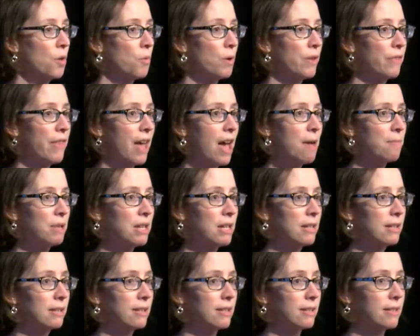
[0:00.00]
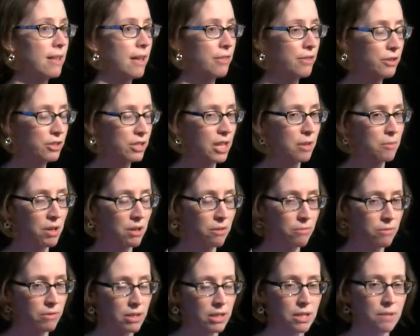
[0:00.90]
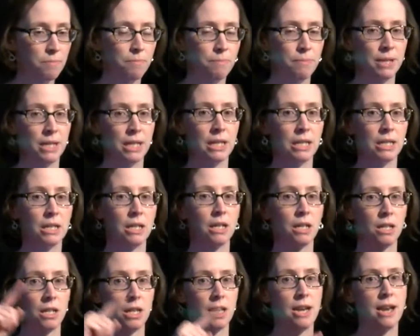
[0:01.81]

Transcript: What that means is that there's going to be a really big